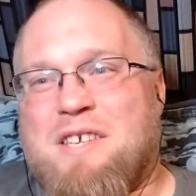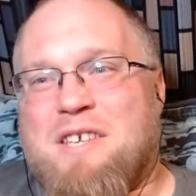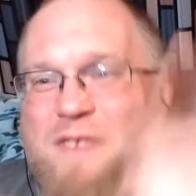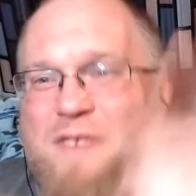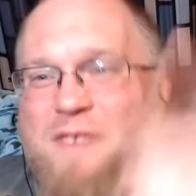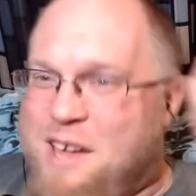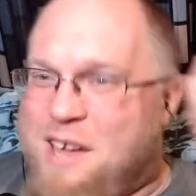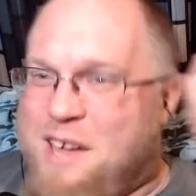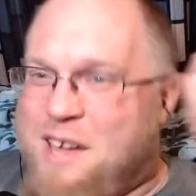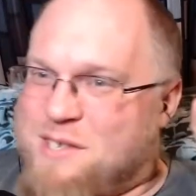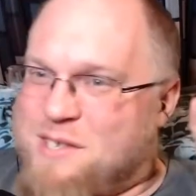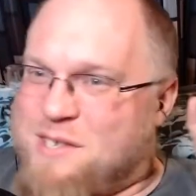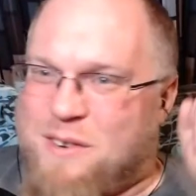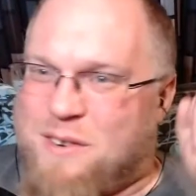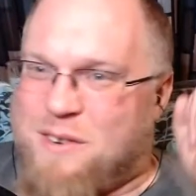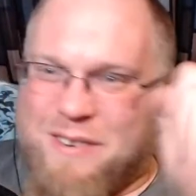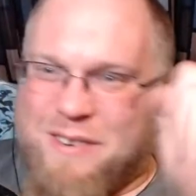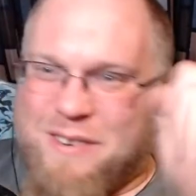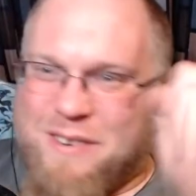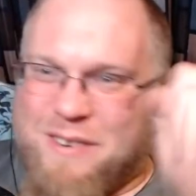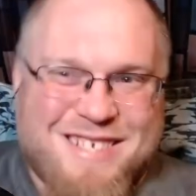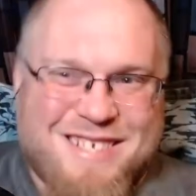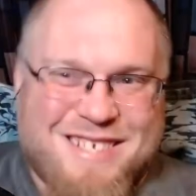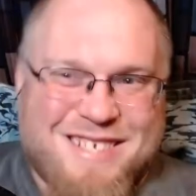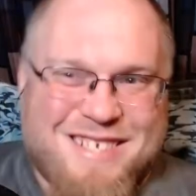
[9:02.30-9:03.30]
fan, so
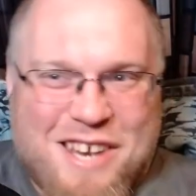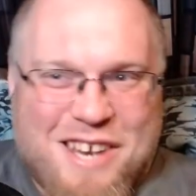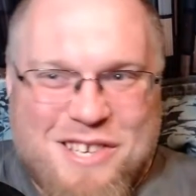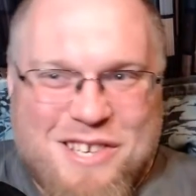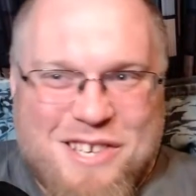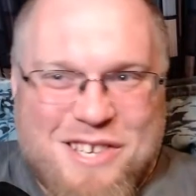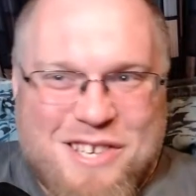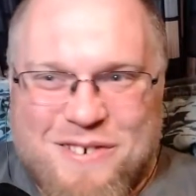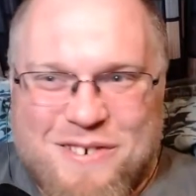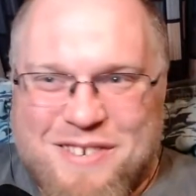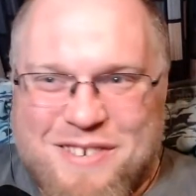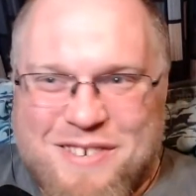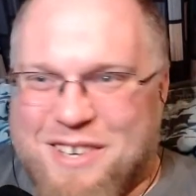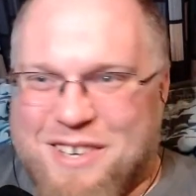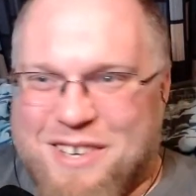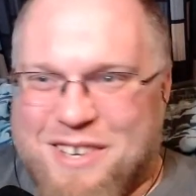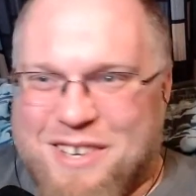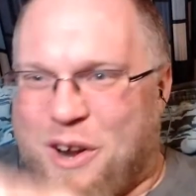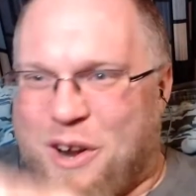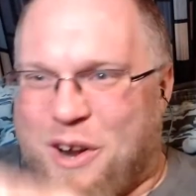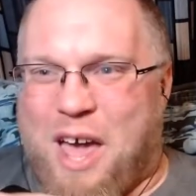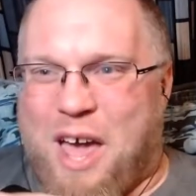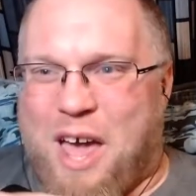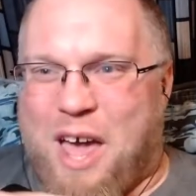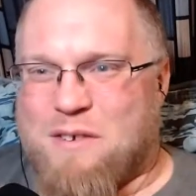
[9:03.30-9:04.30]
stay tuned. You're
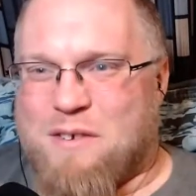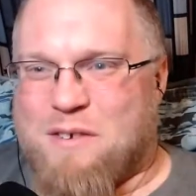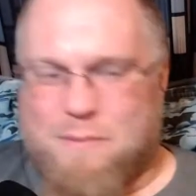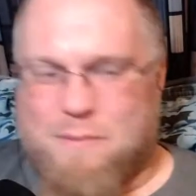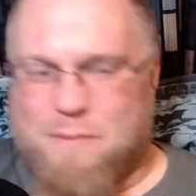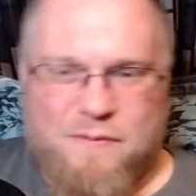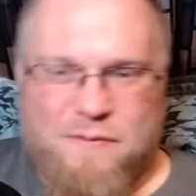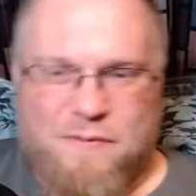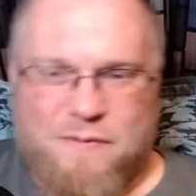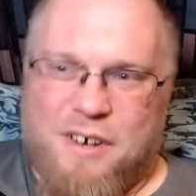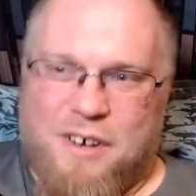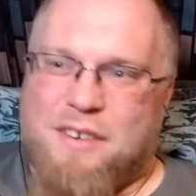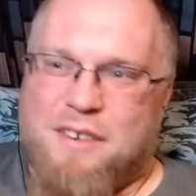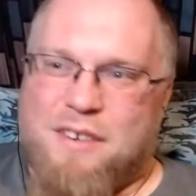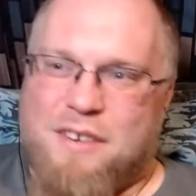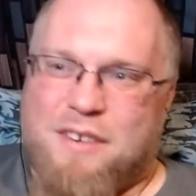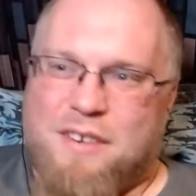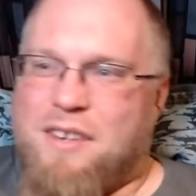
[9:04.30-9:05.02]
going to have some fun.